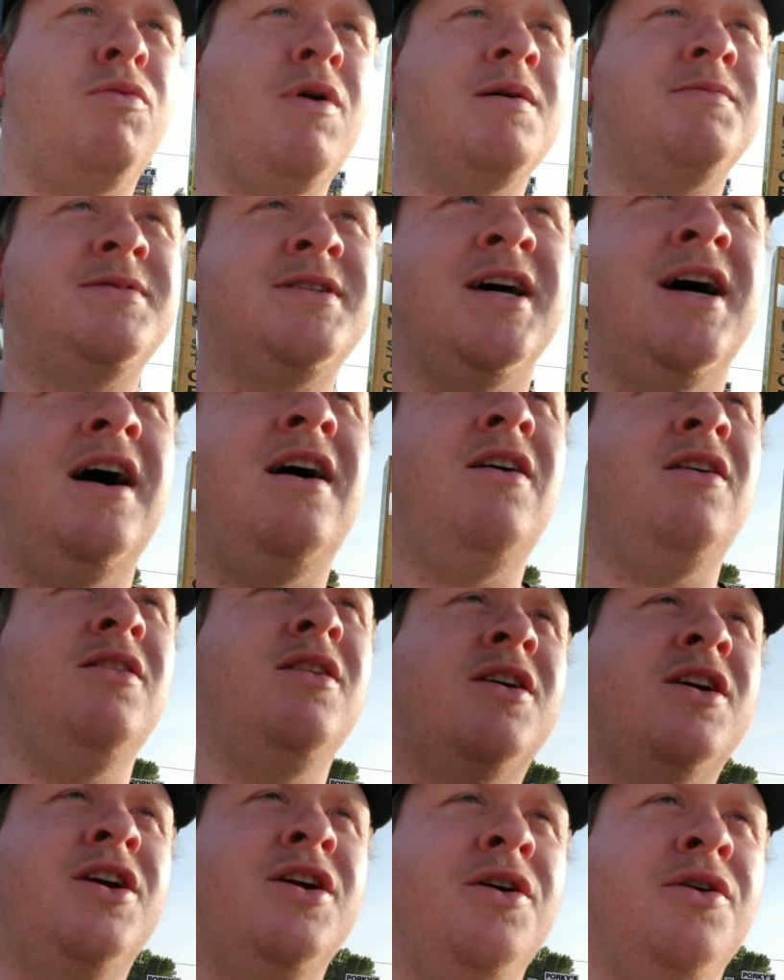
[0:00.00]
uh, Reptile
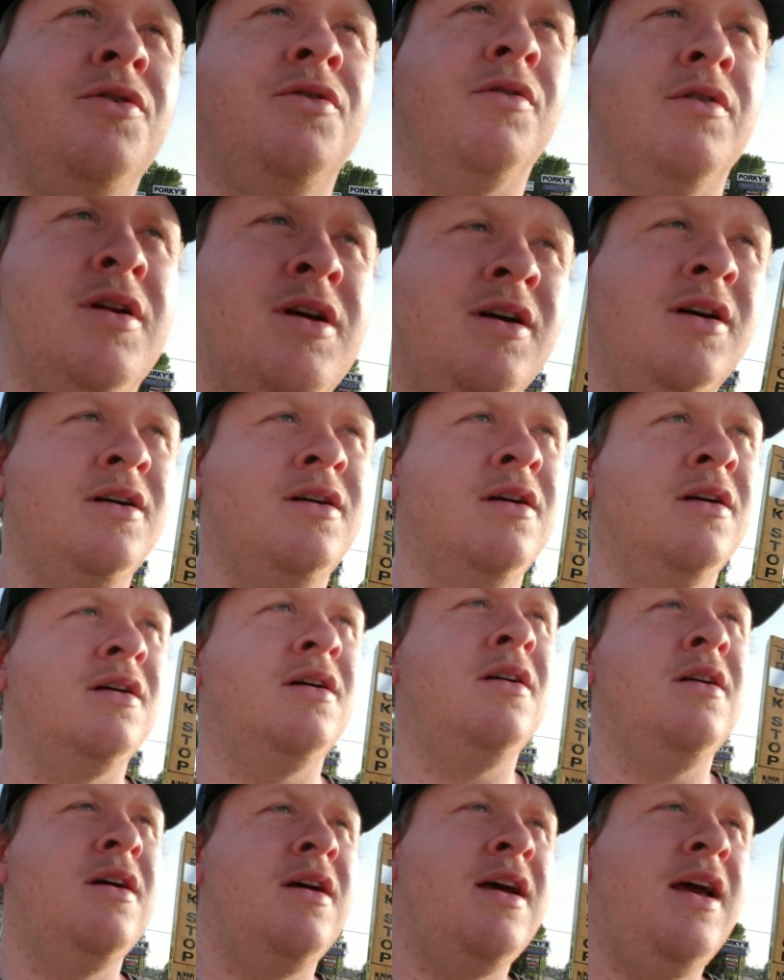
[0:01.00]
Lagoon.
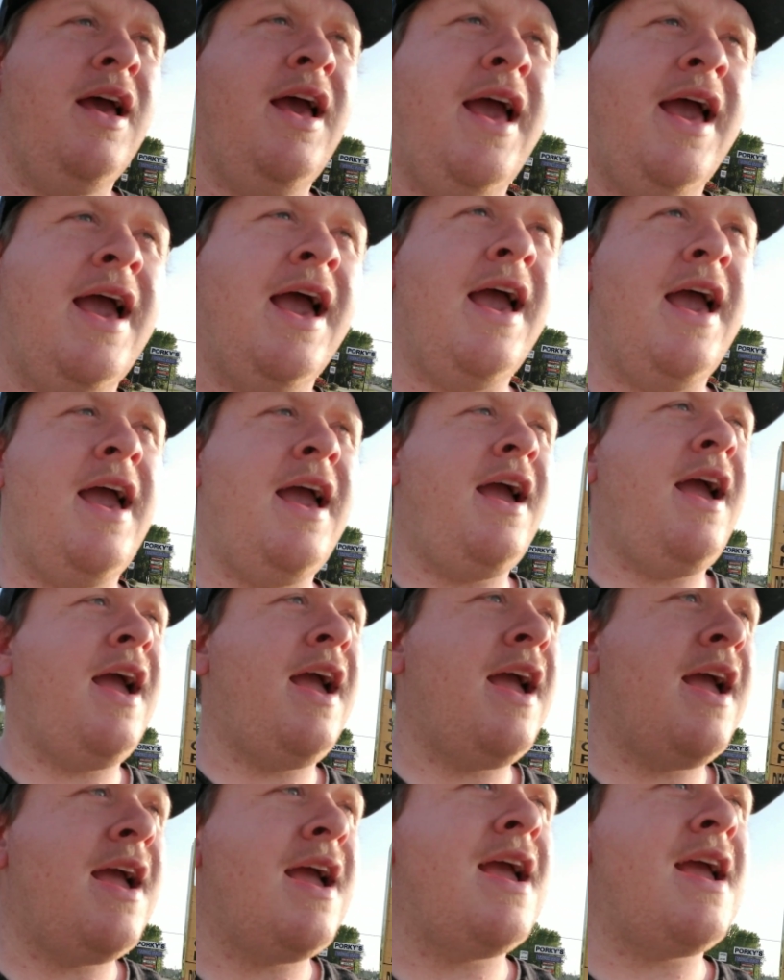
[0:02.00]

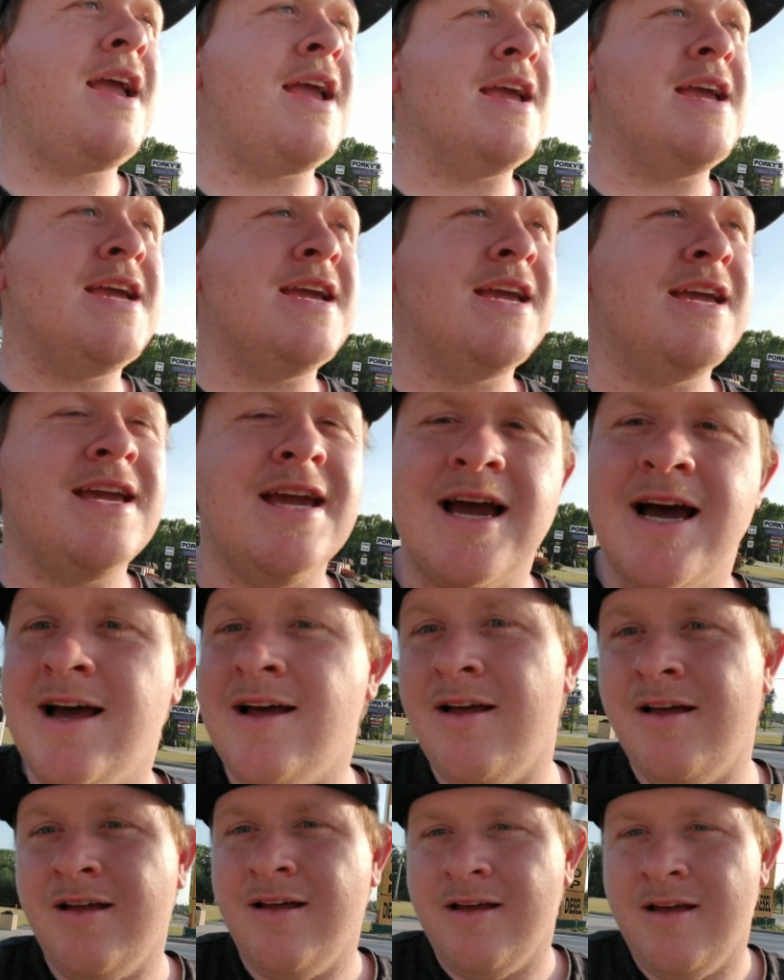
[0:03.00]
Hey,
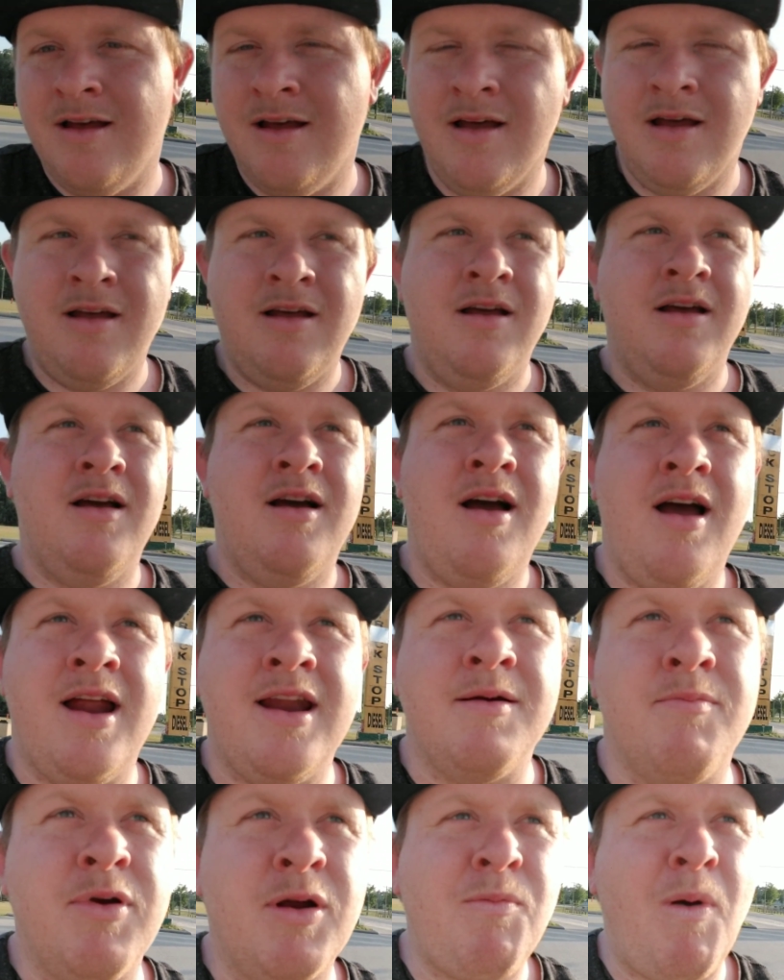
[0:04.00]
I
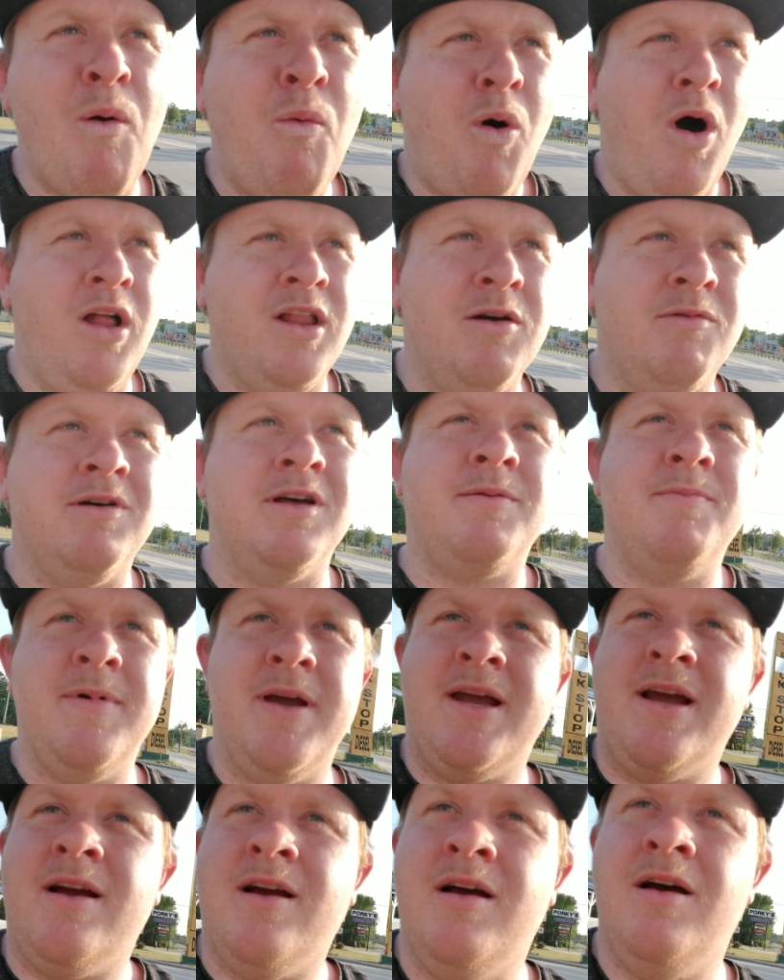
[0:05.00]
didn't bring my wallet with me.